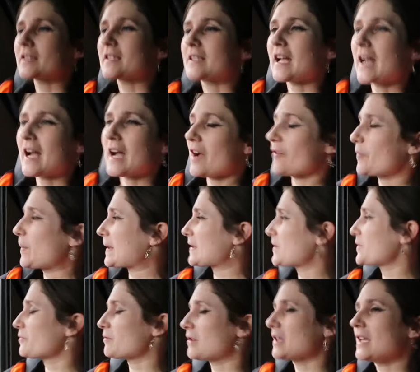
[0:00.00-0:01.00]
start at
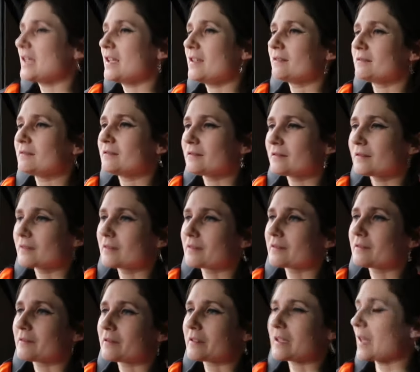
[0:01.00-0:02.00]

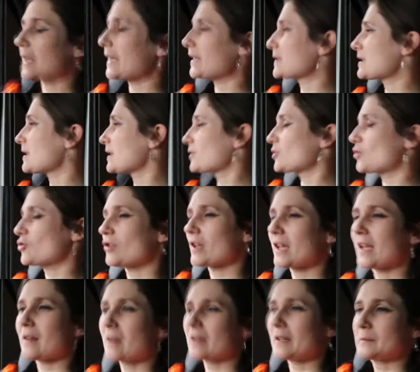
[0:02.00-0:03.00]
3:30, collect a
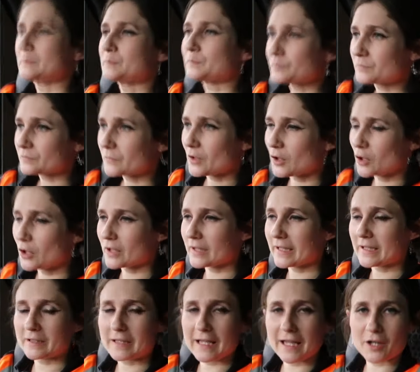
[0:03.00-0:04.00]
trailer, go
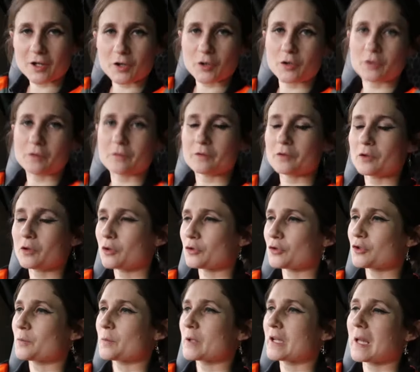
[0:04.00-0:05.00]
and get a
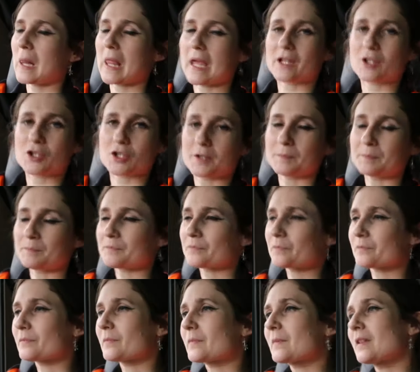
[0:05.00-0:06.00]
customer collection,
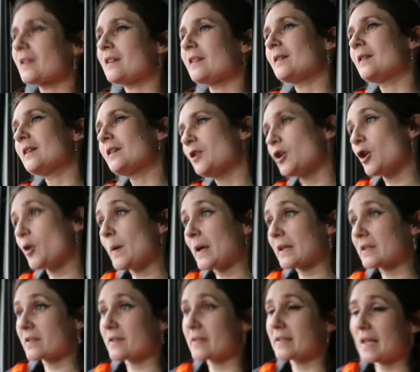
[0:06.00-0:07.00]
go
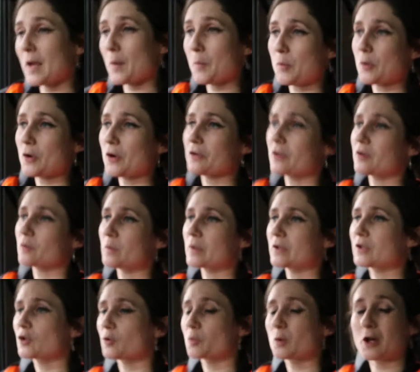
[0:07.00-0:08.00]
back to the depot that we're
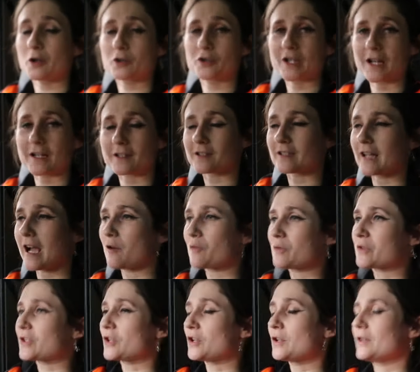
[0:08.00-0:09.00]
subcontracted
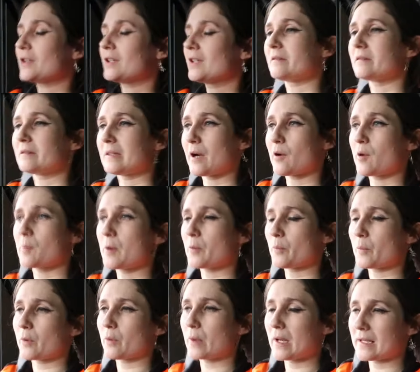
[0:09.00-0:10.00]
out to. Now I'm
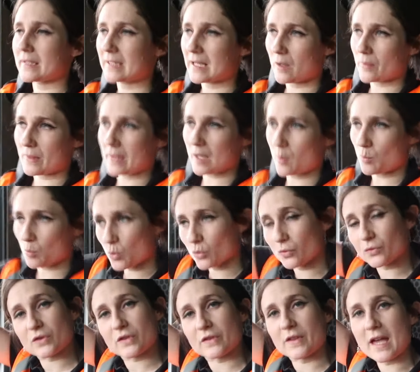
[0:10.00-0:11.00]
on my way down the
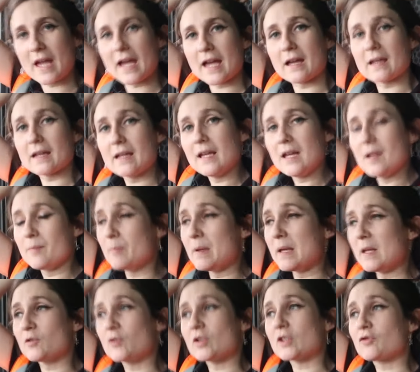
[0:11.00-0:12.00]
M1 to their
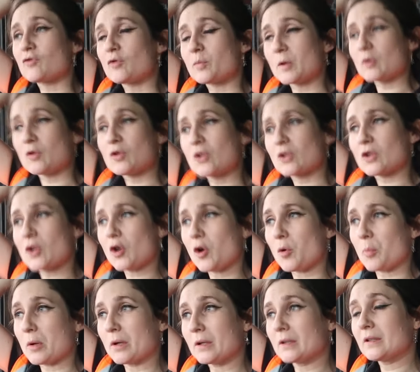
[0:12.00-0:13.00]
main distribution
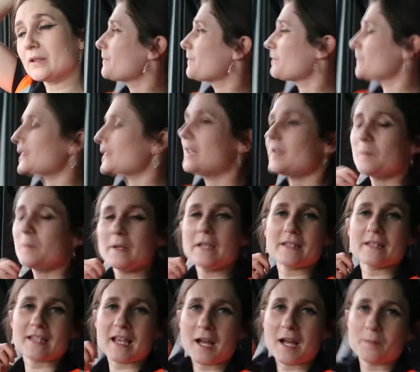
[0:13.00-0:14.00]
hub. In the
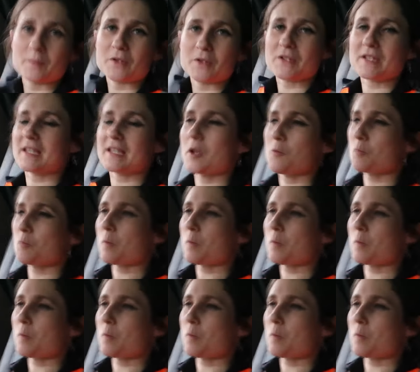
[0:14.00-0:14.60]
meantime, just sit